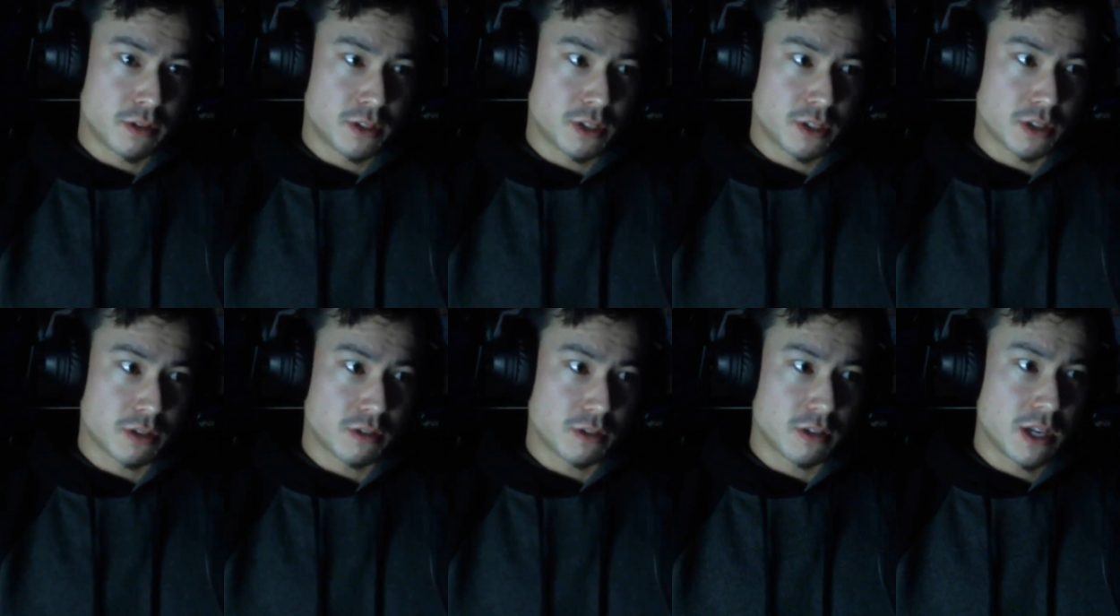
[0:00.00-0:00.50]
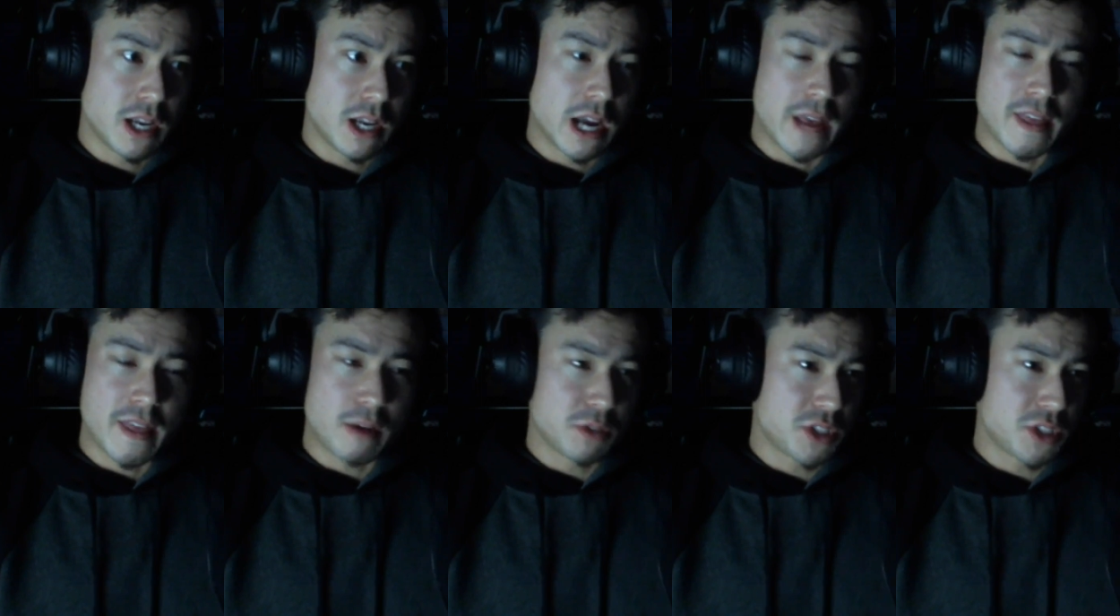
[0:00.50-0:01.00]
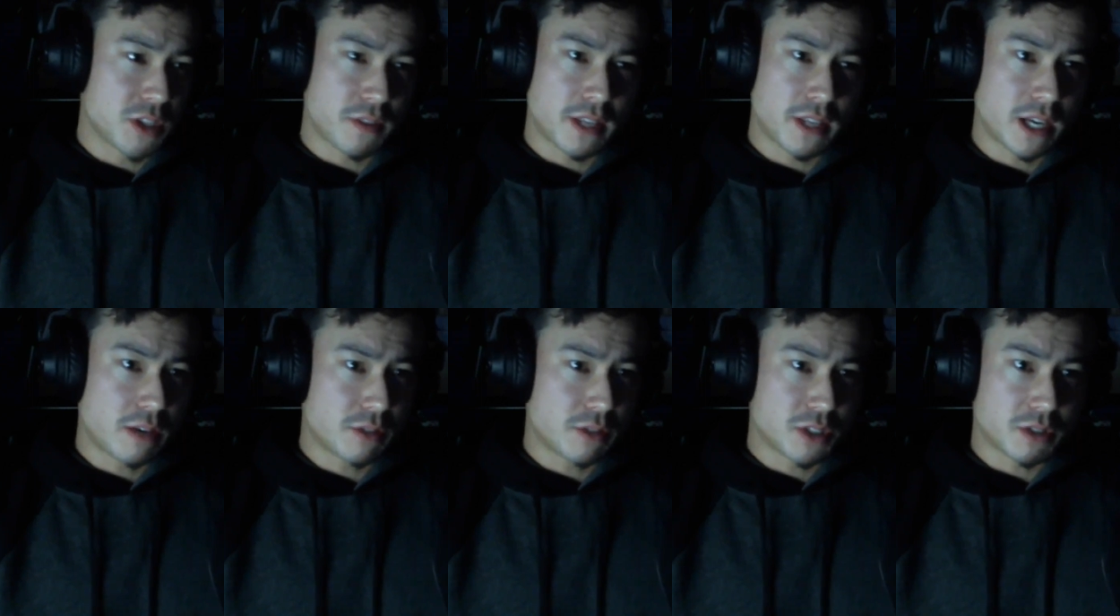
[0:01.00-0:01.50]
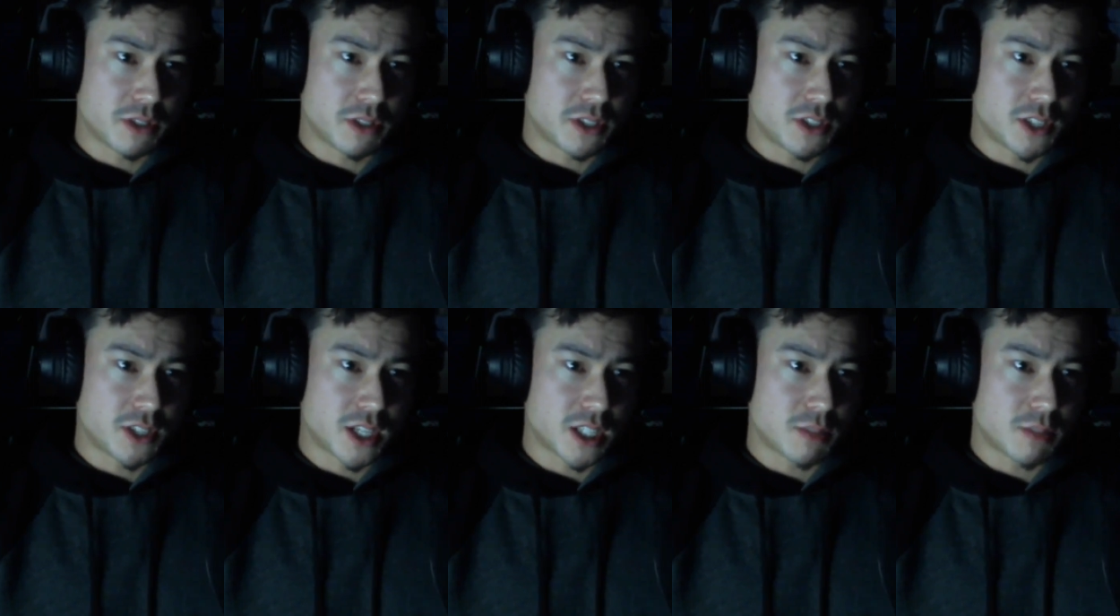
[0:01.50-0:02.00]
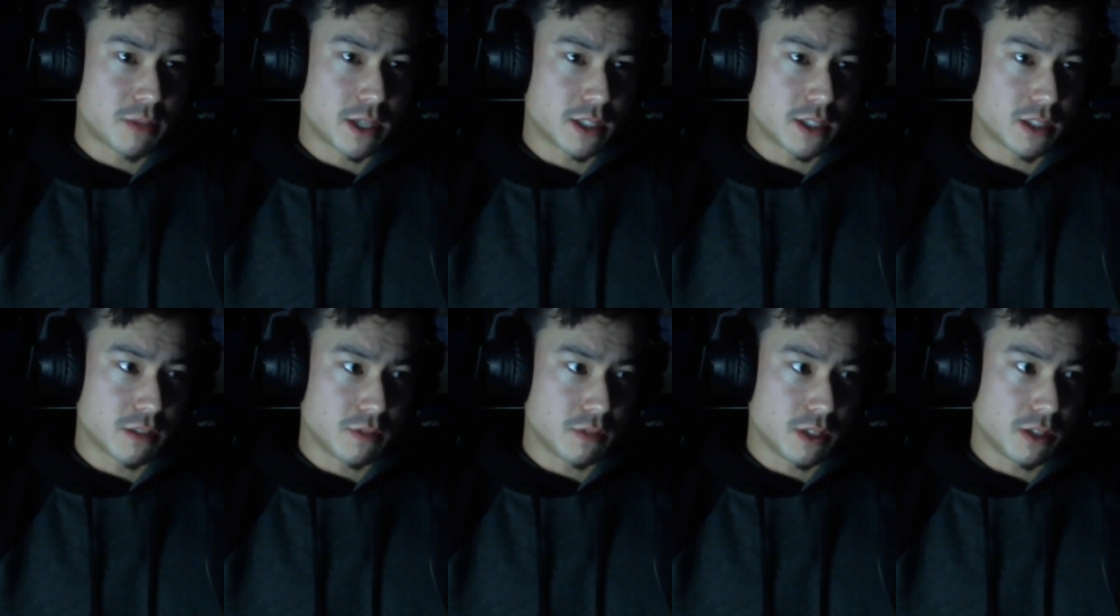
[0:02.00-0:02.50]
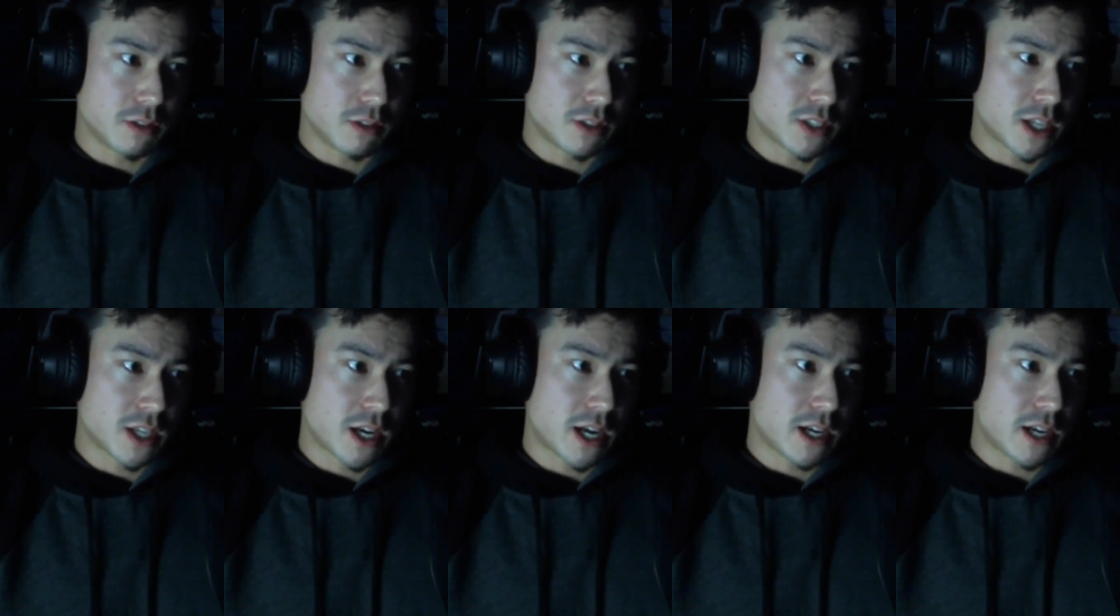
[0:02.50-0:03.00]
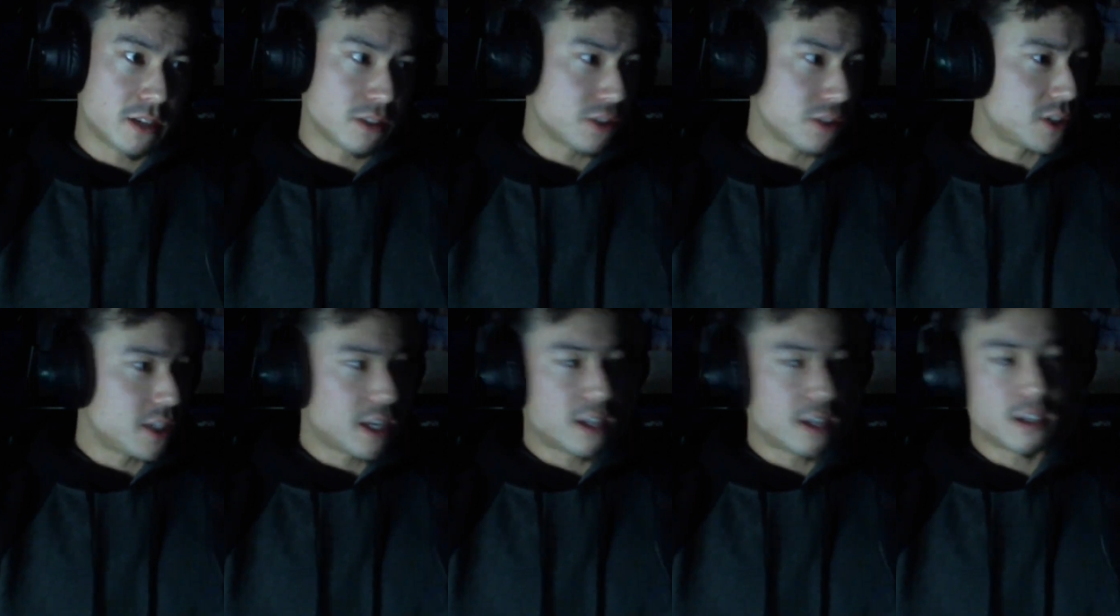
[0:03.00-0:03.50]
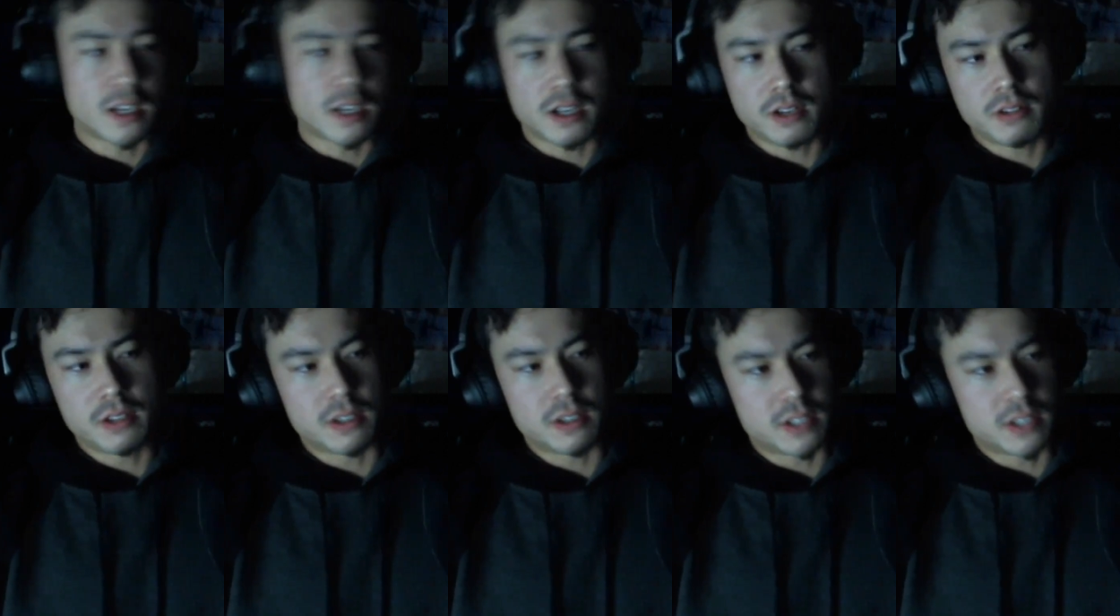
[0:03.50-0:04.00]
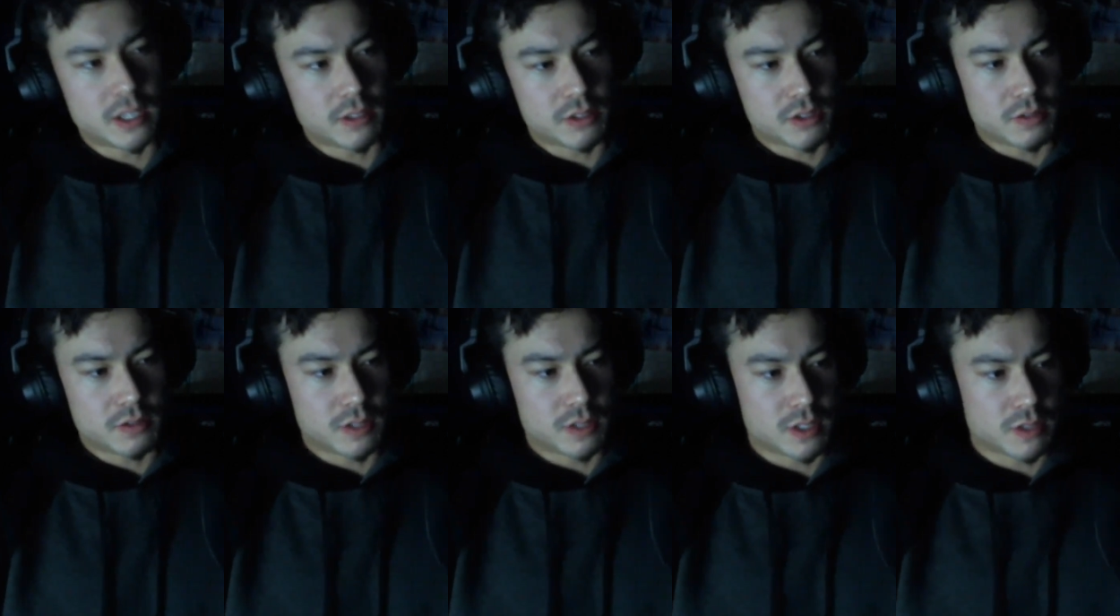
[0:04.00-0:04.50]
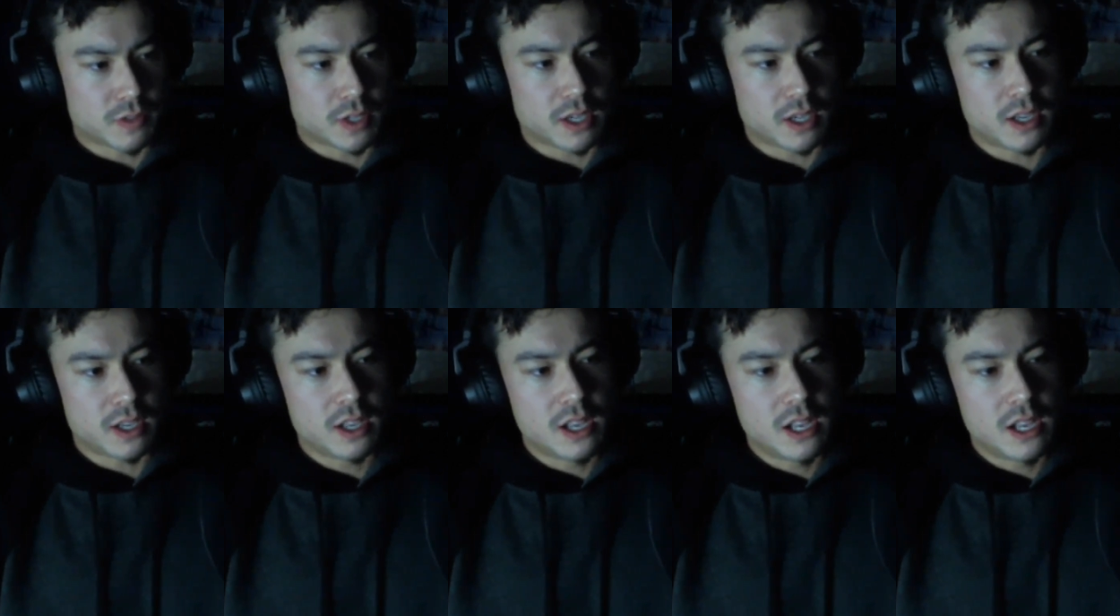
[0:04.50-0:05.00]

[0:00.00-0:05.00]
So, and that was something I was always suspect of, you know, because I, I, understand and I know that Taylor Swift is a very